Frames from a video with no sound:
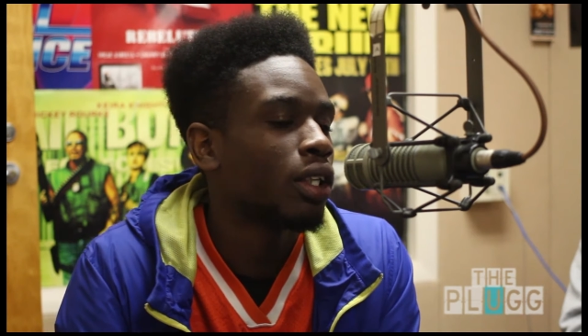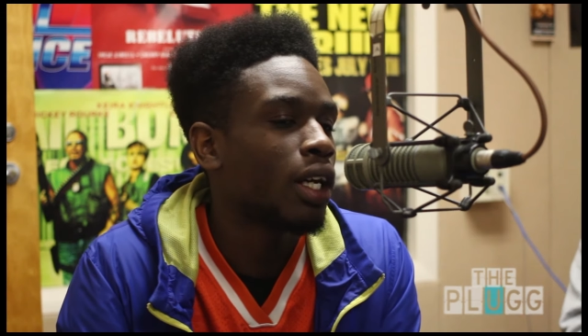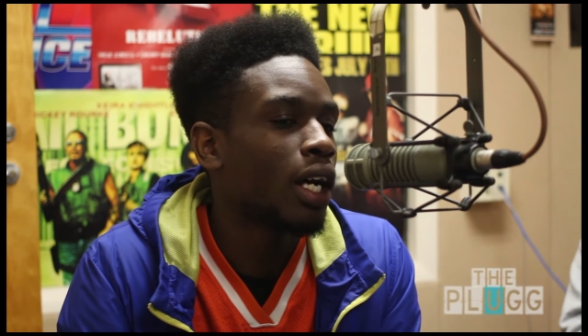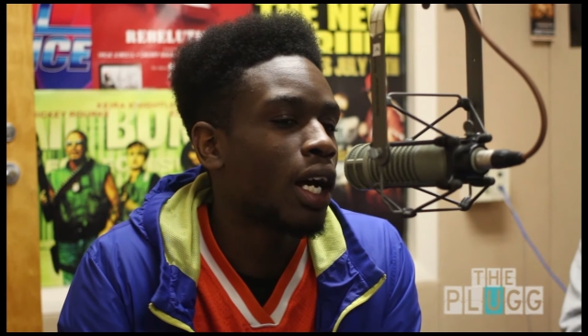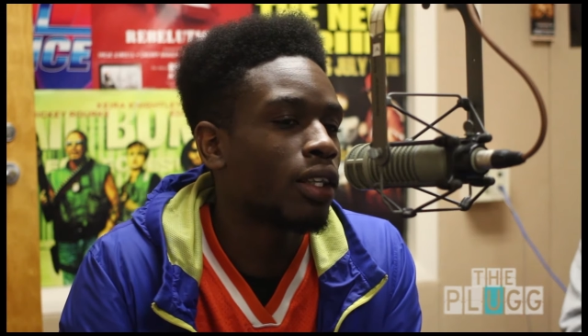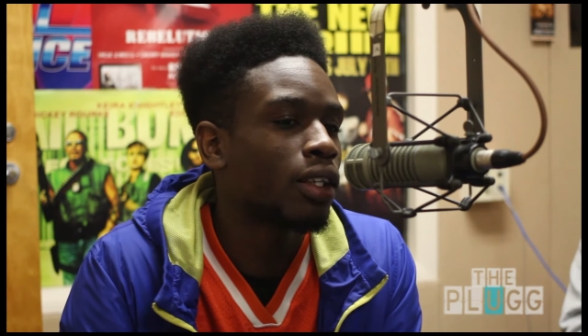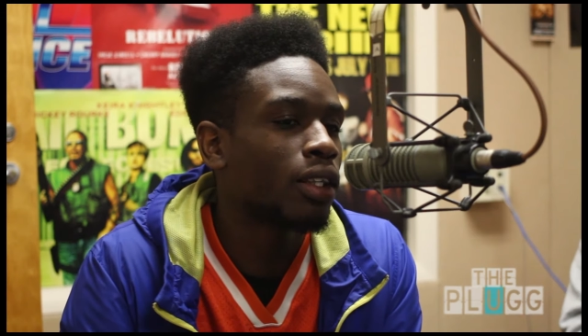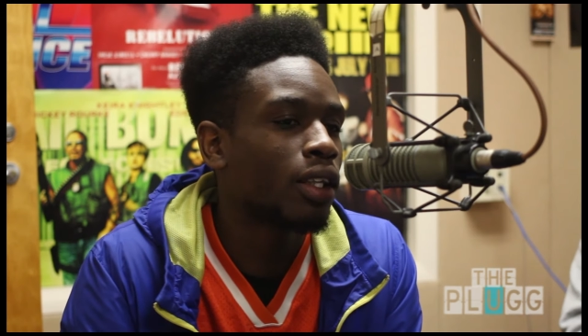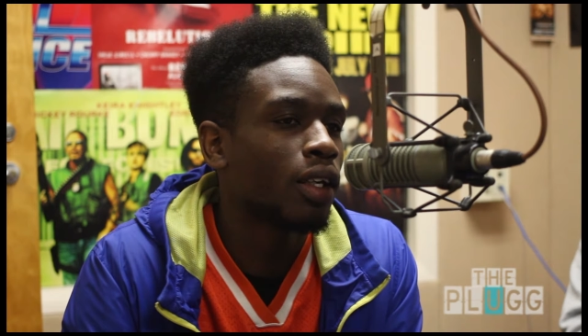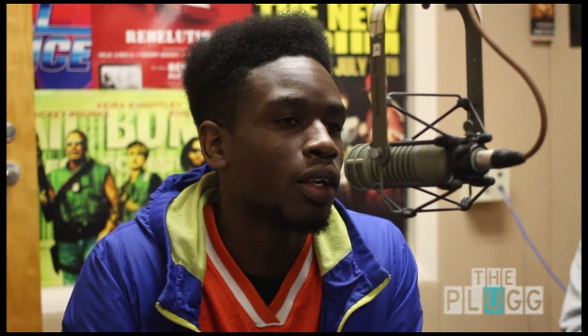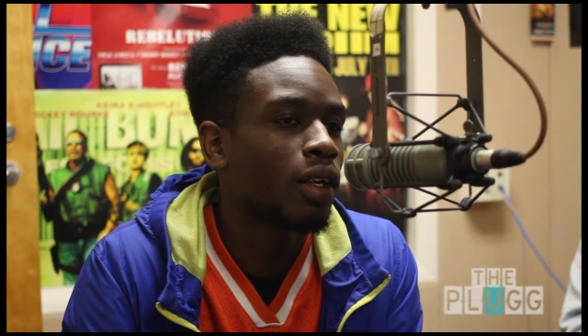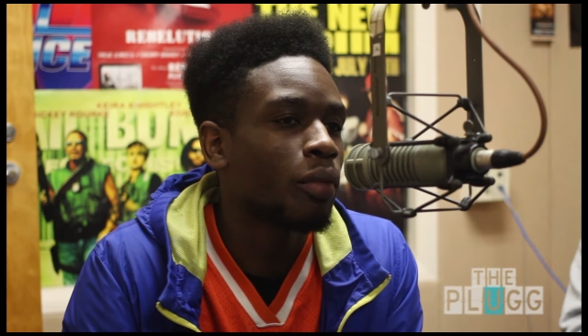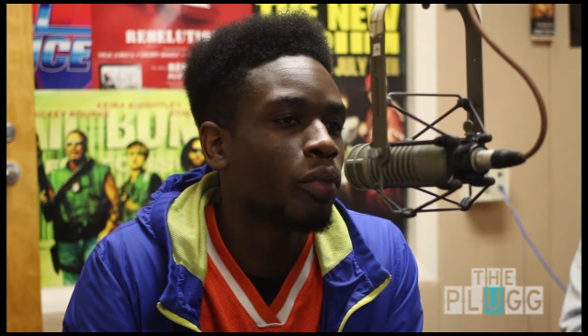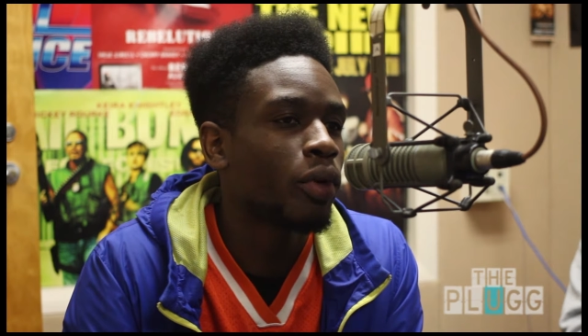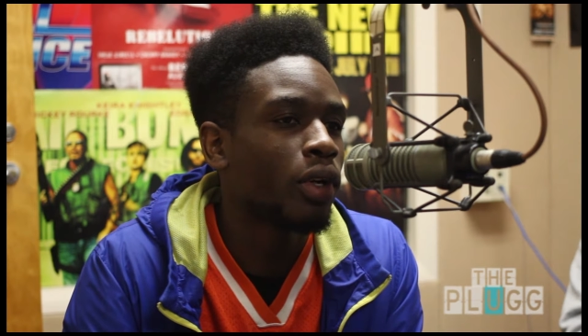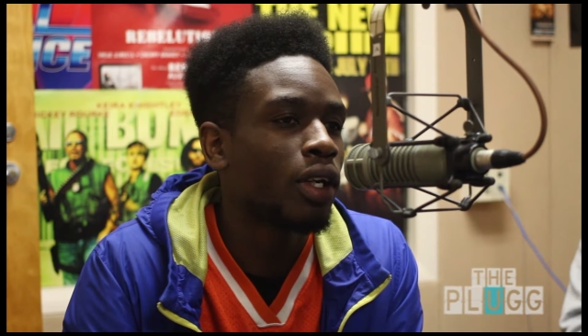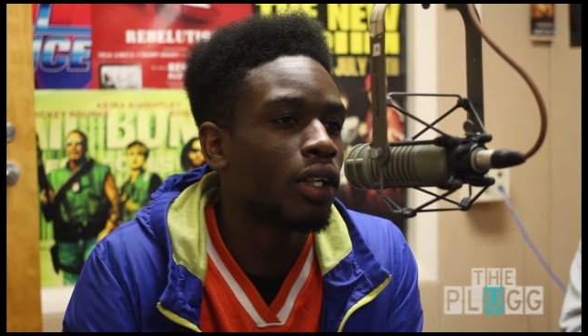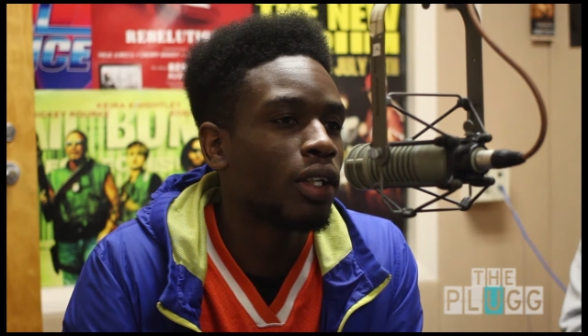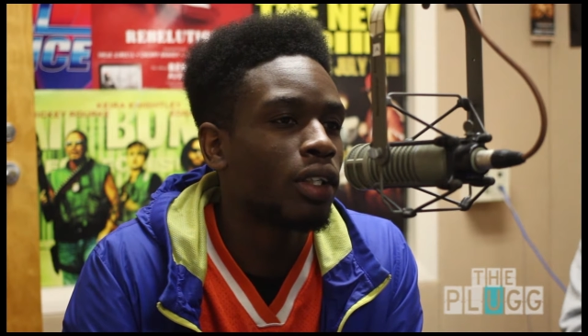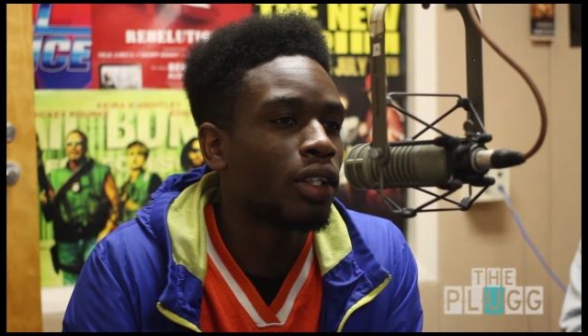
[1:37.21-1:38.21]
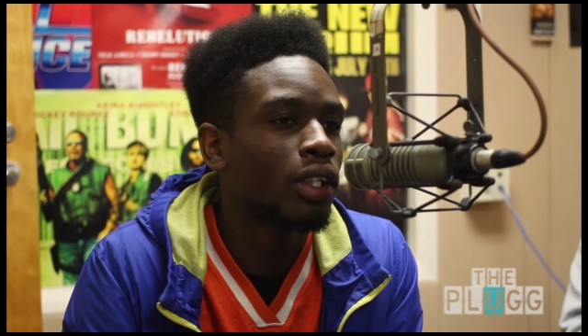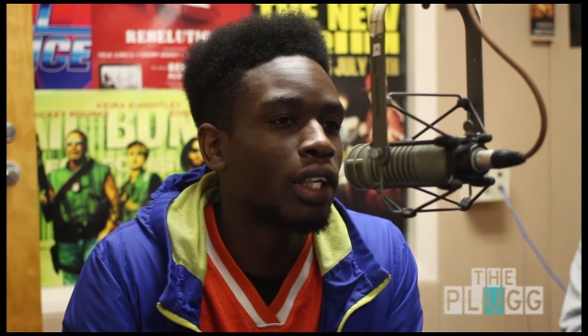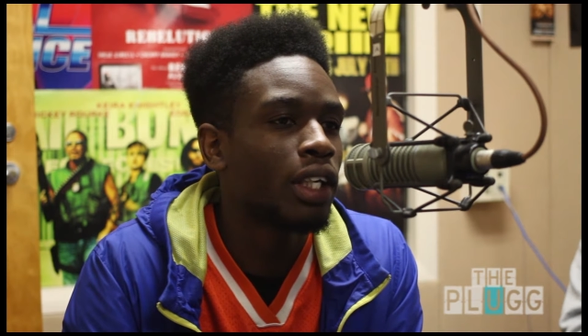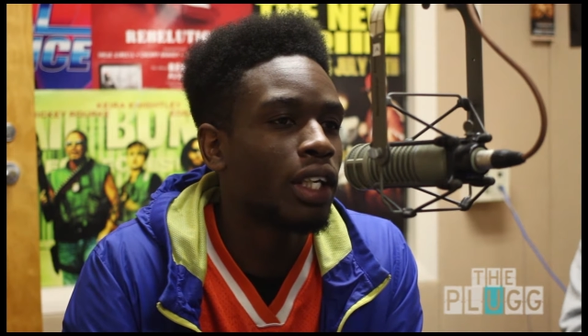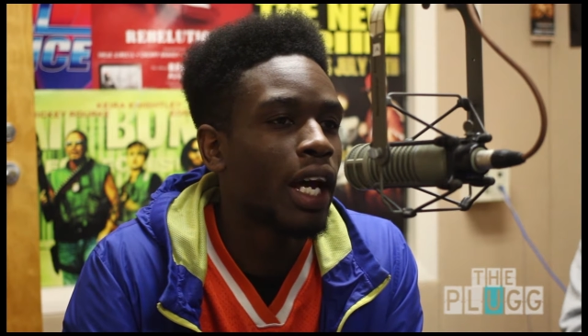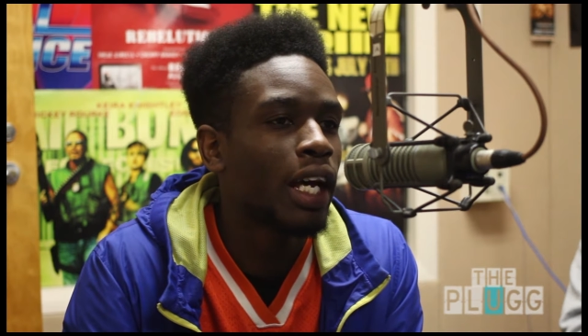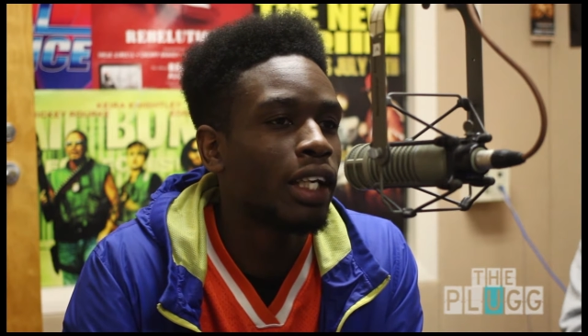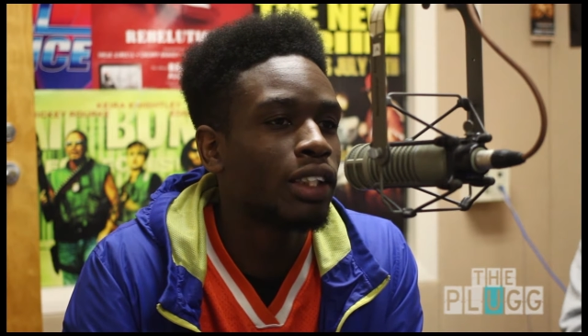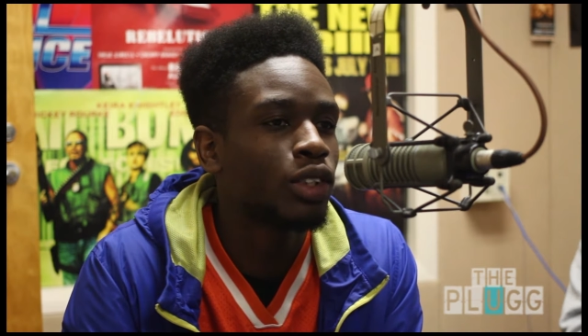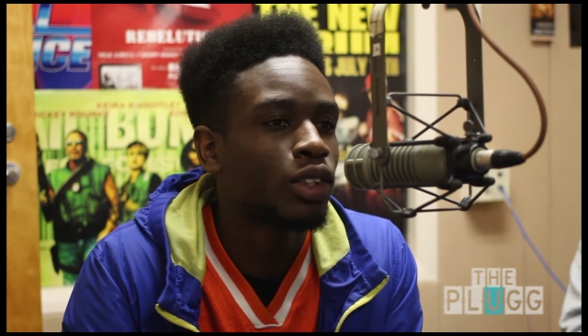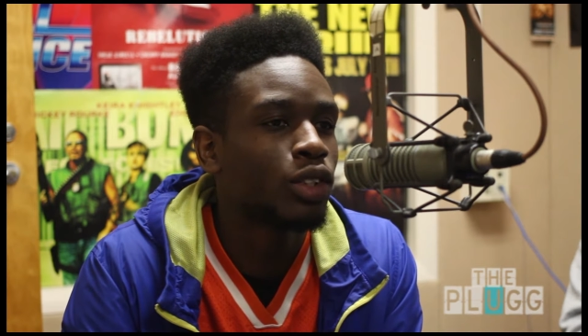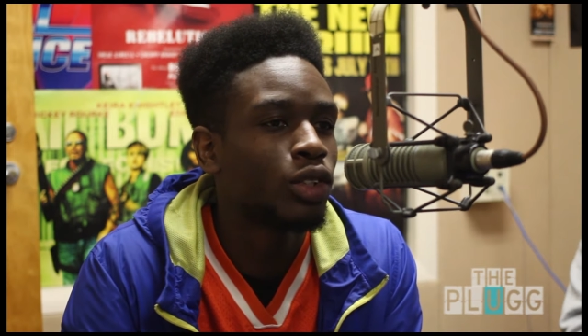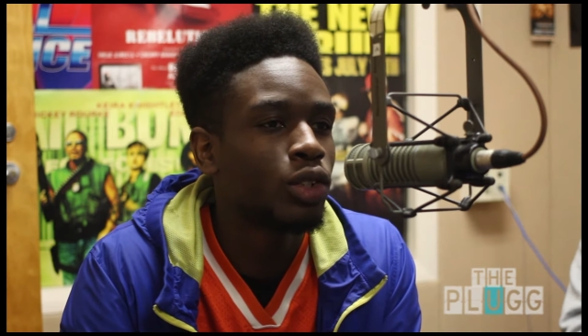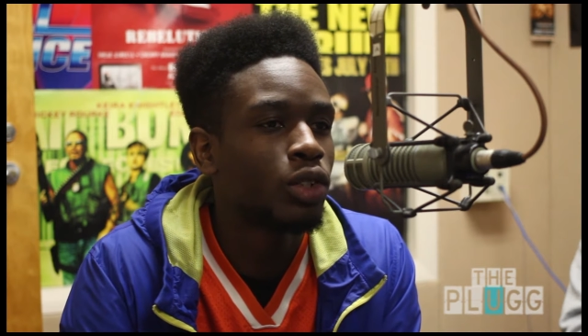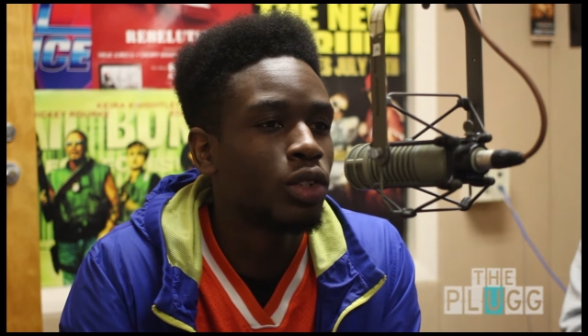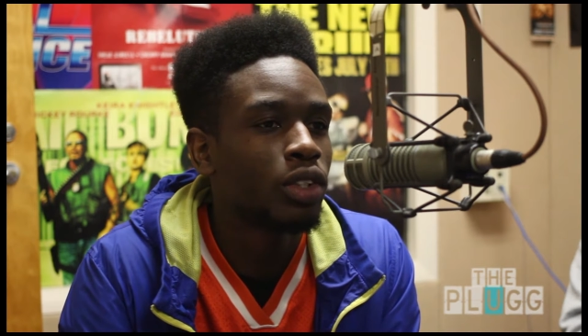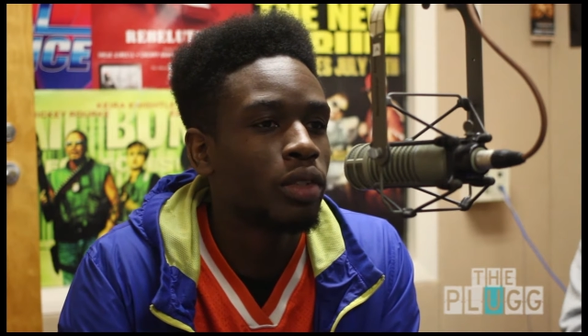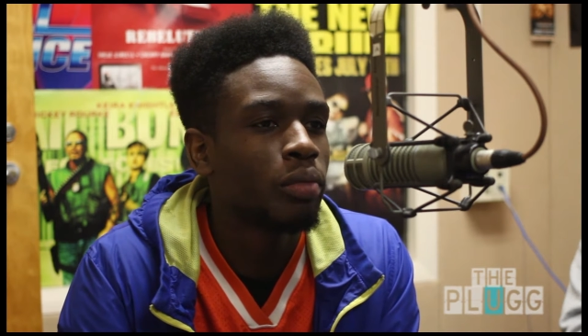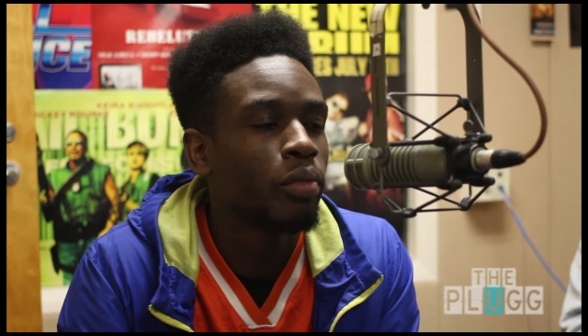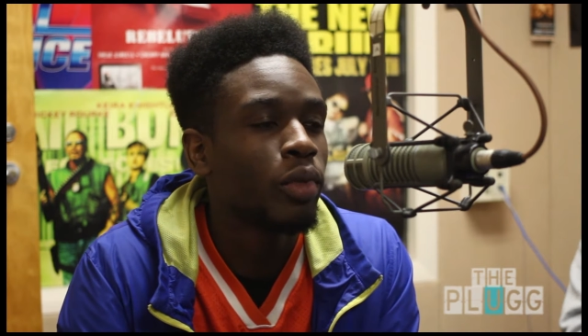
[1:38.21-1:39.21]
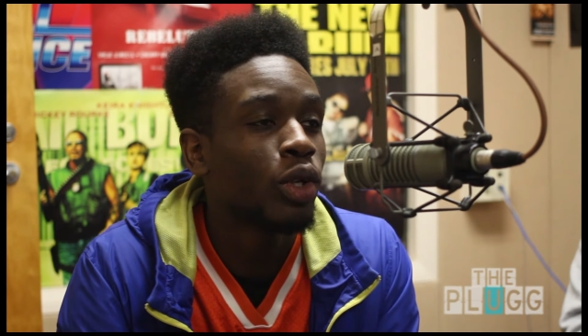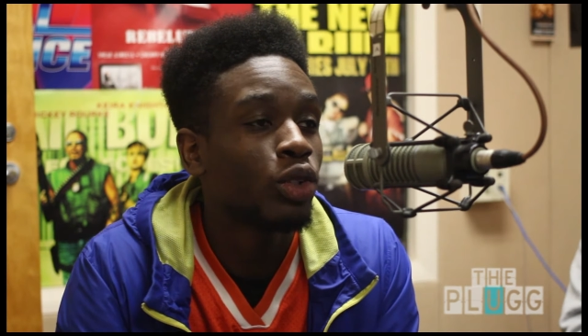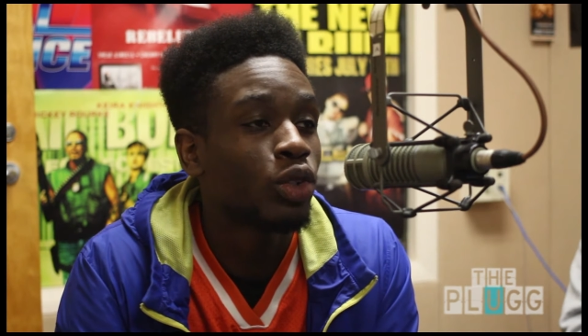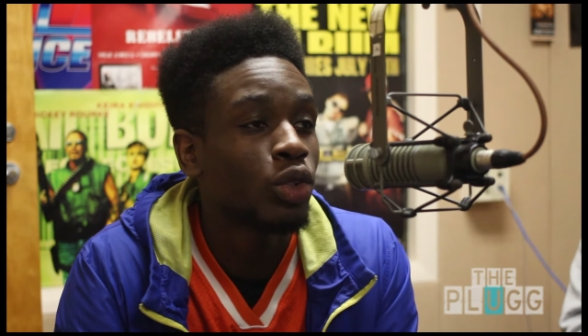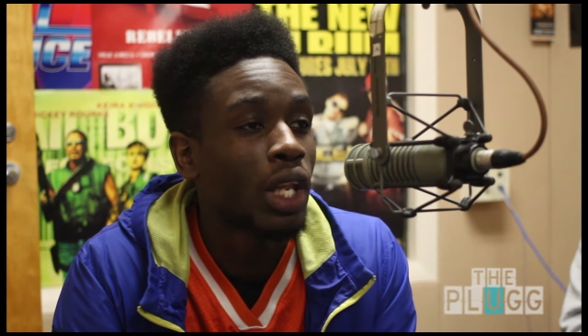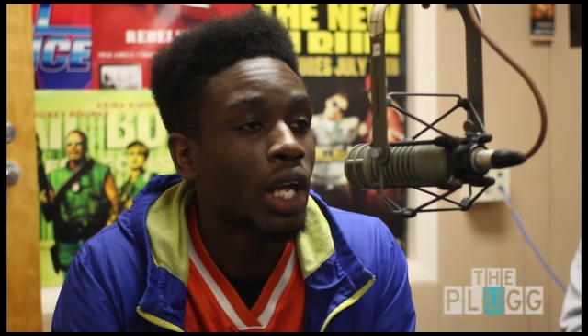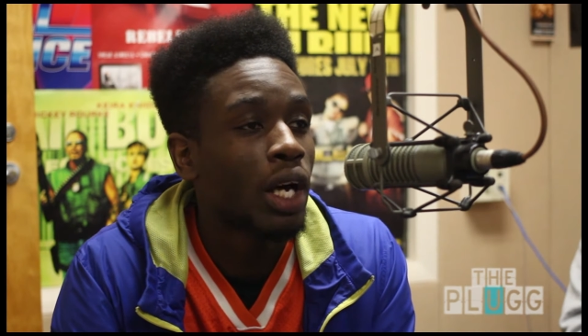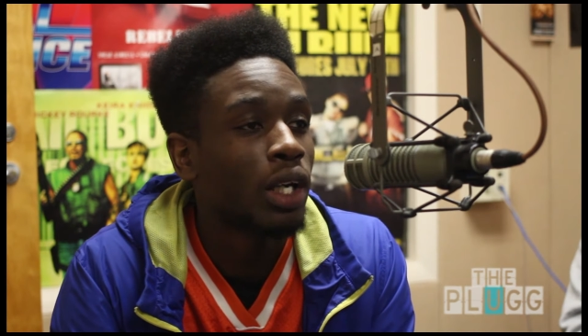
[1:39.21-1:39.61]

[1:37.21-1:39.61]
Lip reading: I think, but in high school and middle school,